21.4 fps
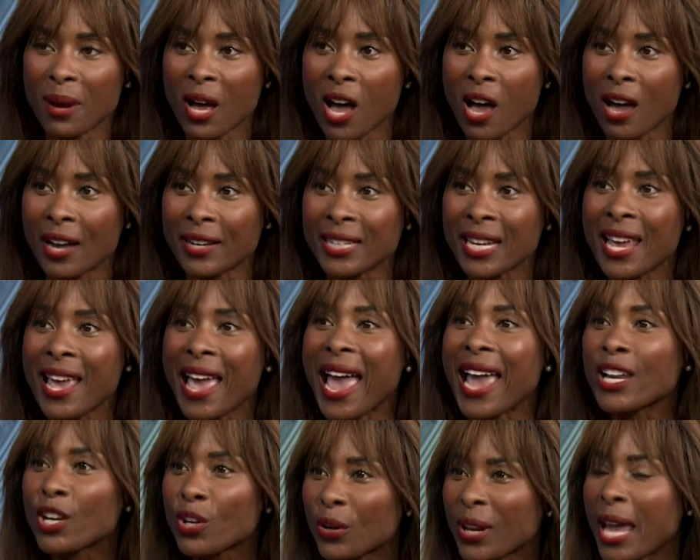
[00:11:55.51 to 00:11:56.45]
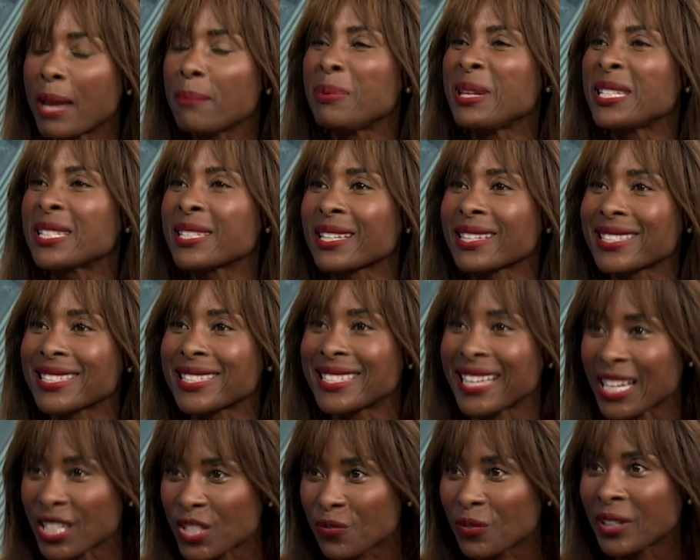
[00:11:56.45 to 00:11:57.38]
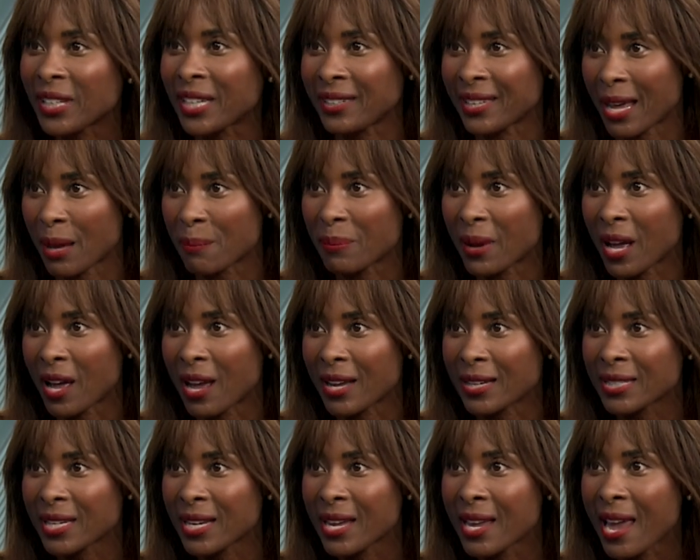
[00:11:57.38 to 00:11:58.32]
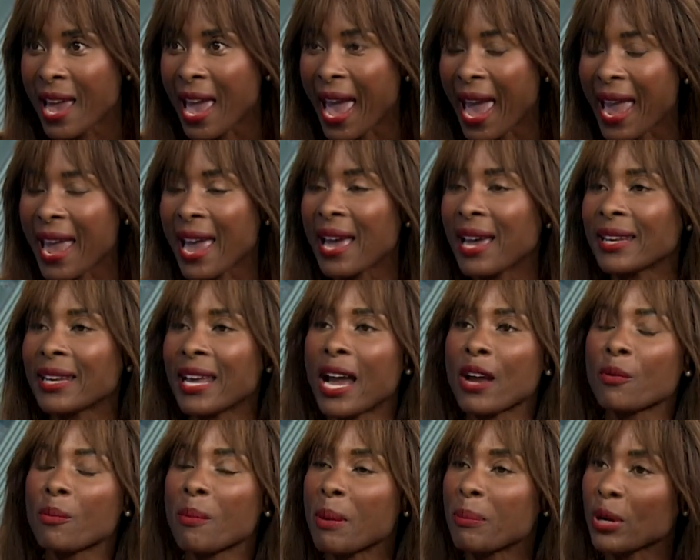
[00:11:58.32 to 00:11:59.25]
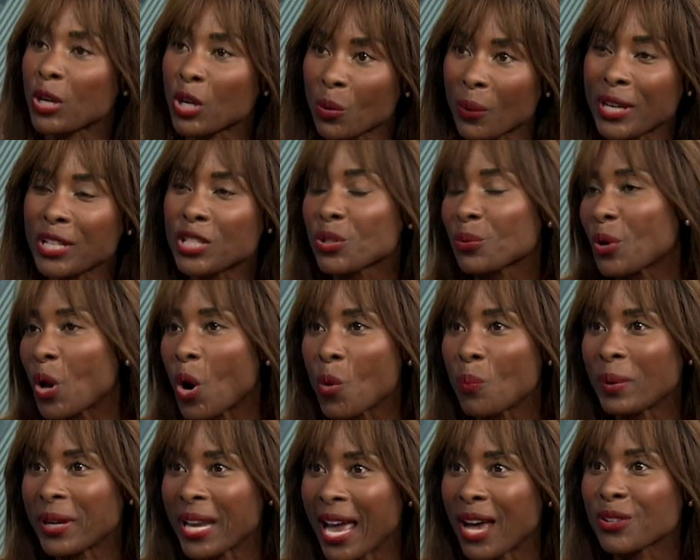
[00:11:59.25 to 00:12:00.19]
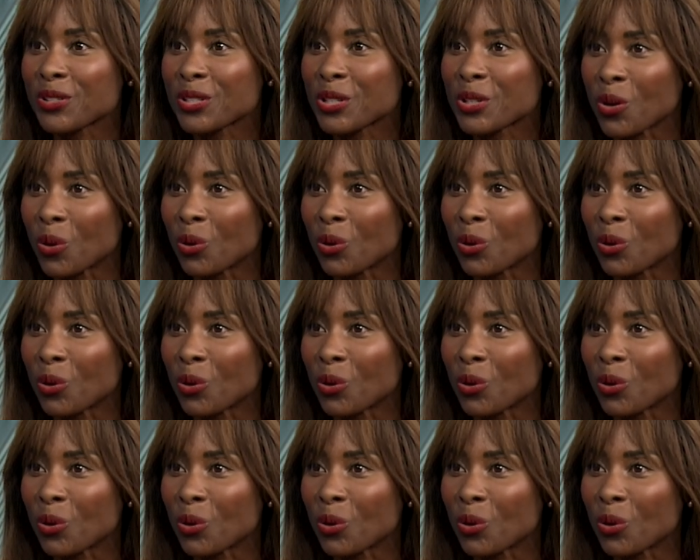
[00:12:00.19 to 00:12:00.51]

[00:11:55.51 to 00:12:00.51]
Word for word: pond and could I be successful in that pond? And I remember going to an open house at